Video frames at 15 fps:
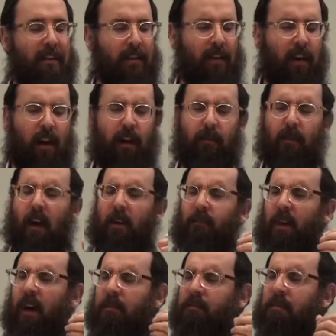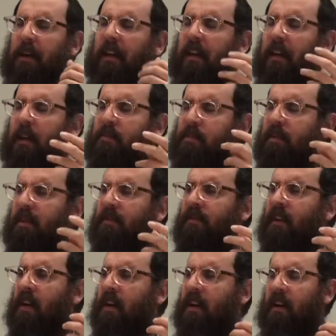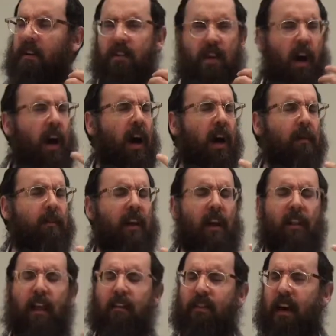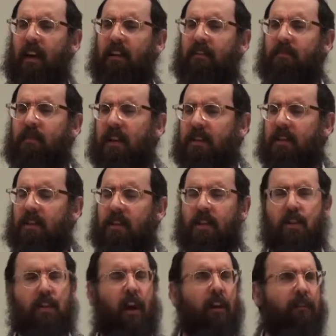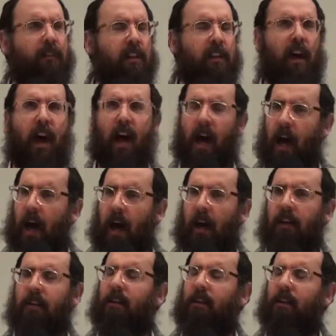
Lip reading: I'm picking up a bit of time, and I love how you've mixed the soft and the hard.